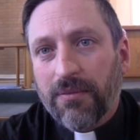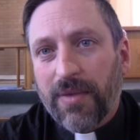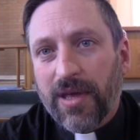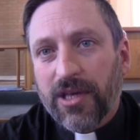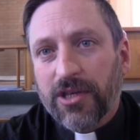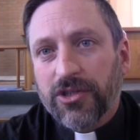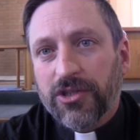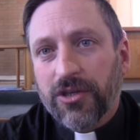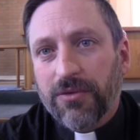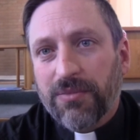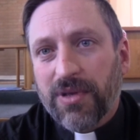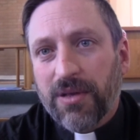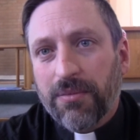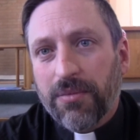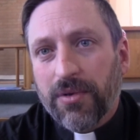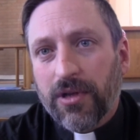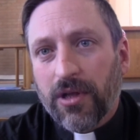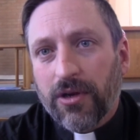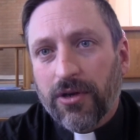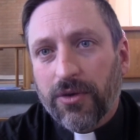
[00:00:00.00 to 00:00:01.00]
making sure
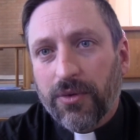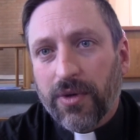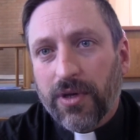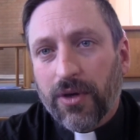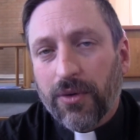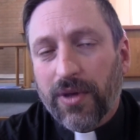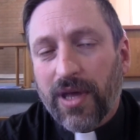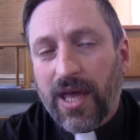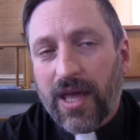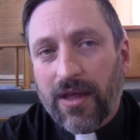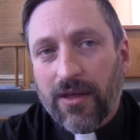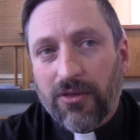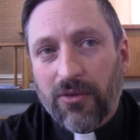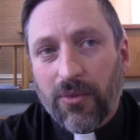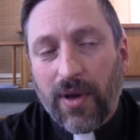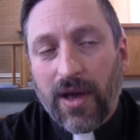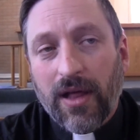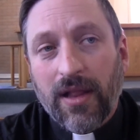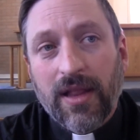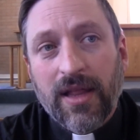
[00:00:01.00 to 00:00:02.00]
people are doing okay as
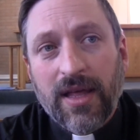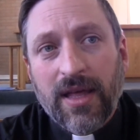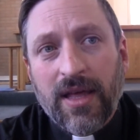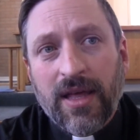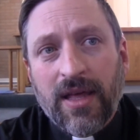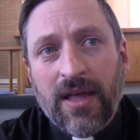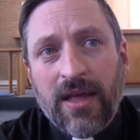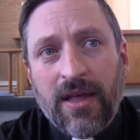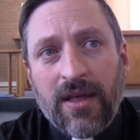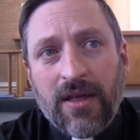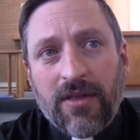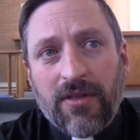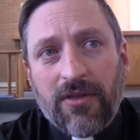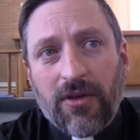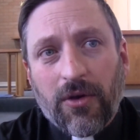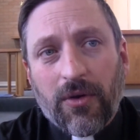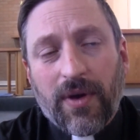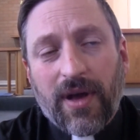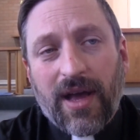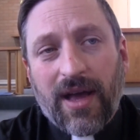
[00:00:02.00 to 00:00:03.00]
well.
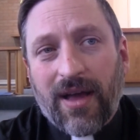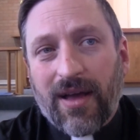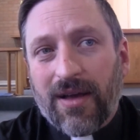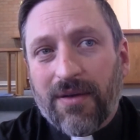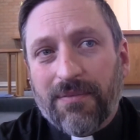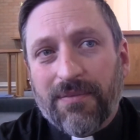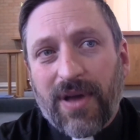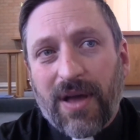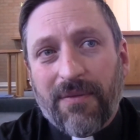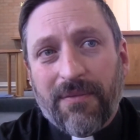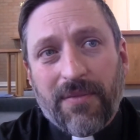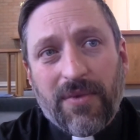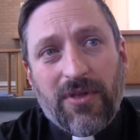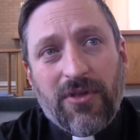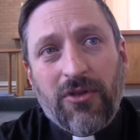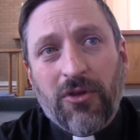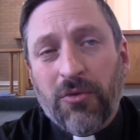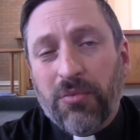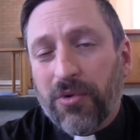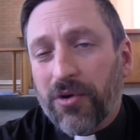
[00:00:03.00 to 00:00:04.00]
So I'm
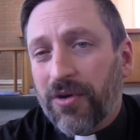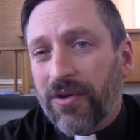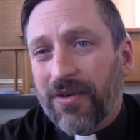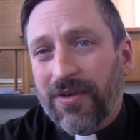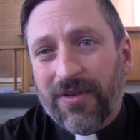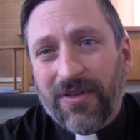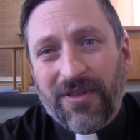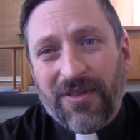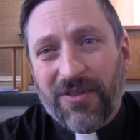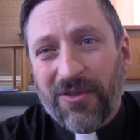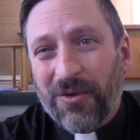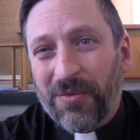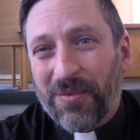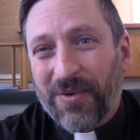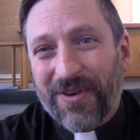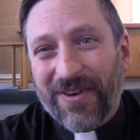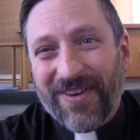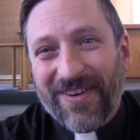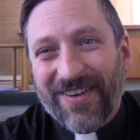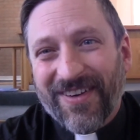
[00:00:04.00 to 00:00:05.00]
super,
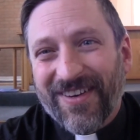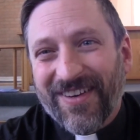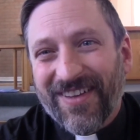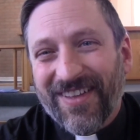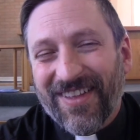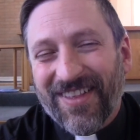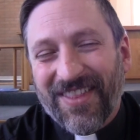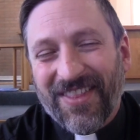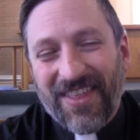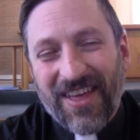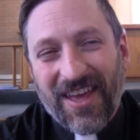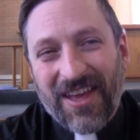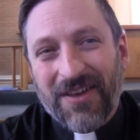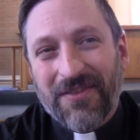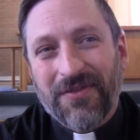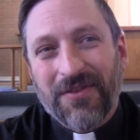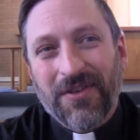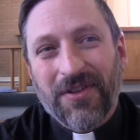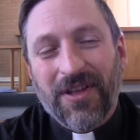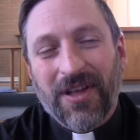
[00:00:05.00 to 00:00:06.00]
super
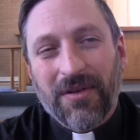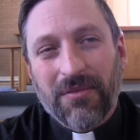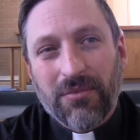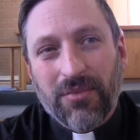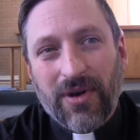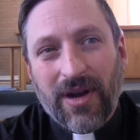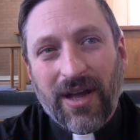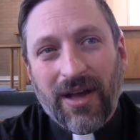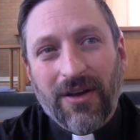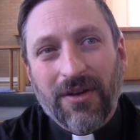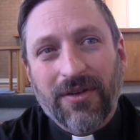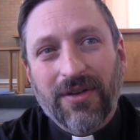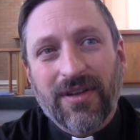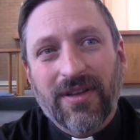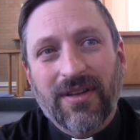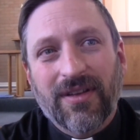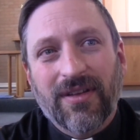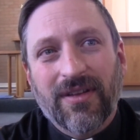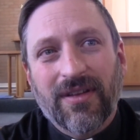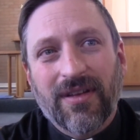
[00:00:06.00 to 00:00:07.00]
thankful and proud
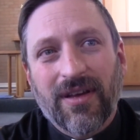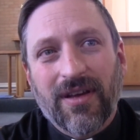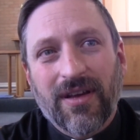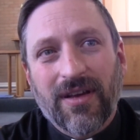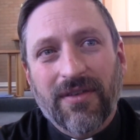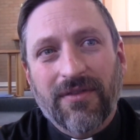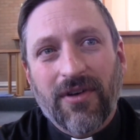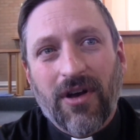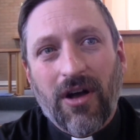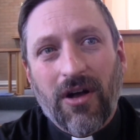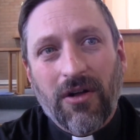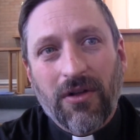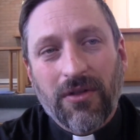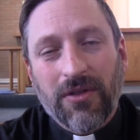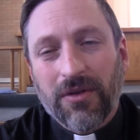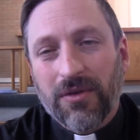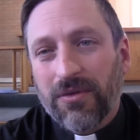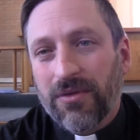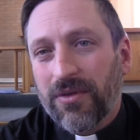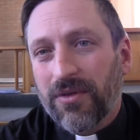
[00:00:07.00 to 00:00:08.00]
of all
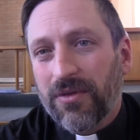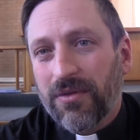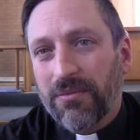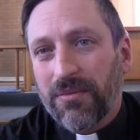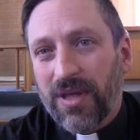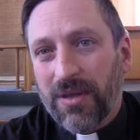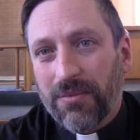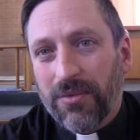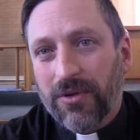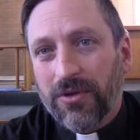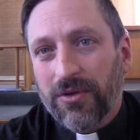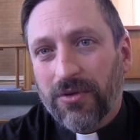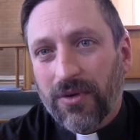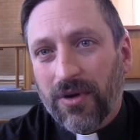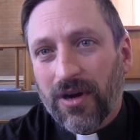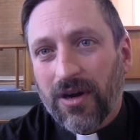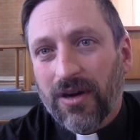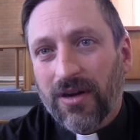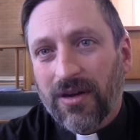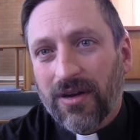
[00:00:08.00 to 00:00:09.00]
those people who
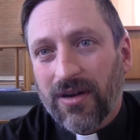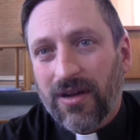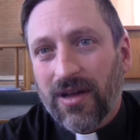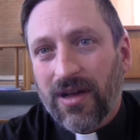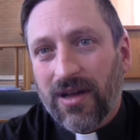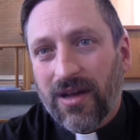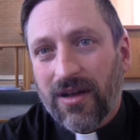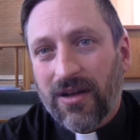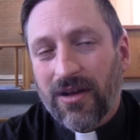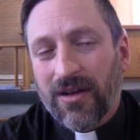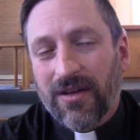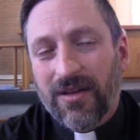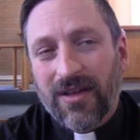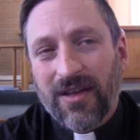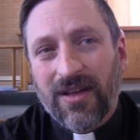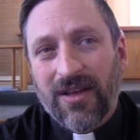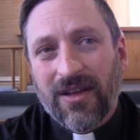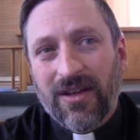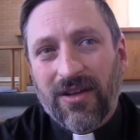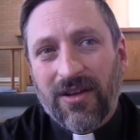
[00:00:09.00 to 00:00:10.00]
are
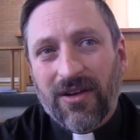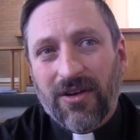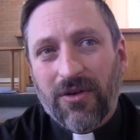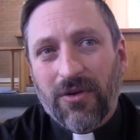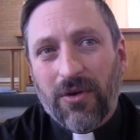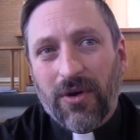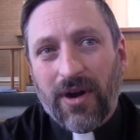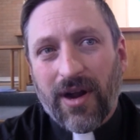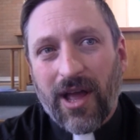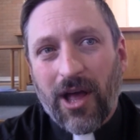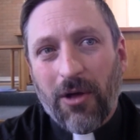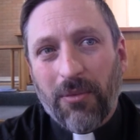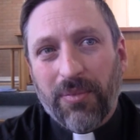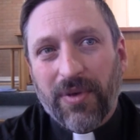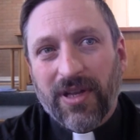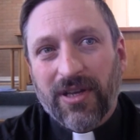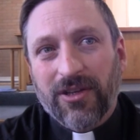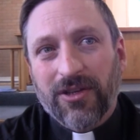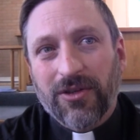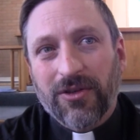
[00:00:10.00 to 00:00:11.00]

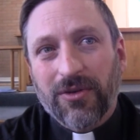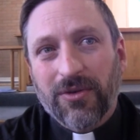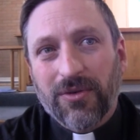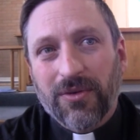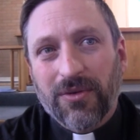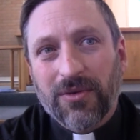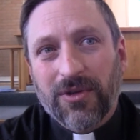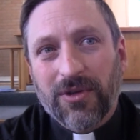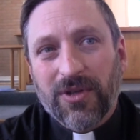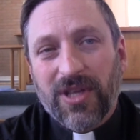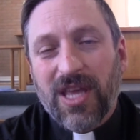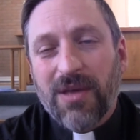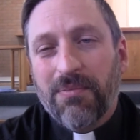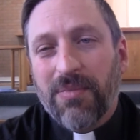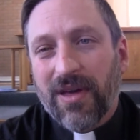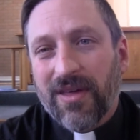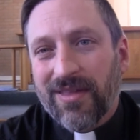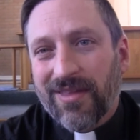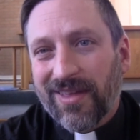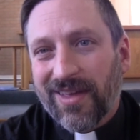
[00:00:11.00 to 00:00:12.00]
helping to keep
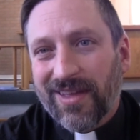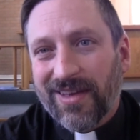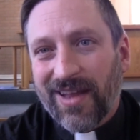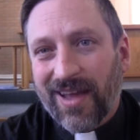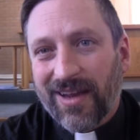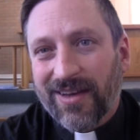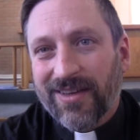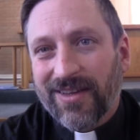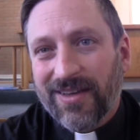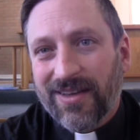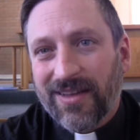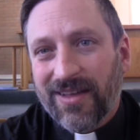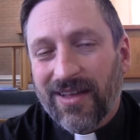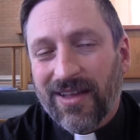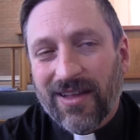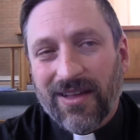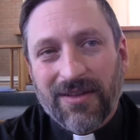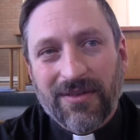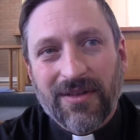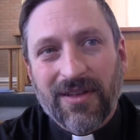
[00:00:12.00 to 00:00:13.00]
us connected.
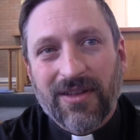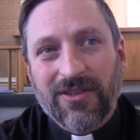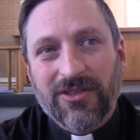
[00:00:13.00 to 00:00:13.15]
I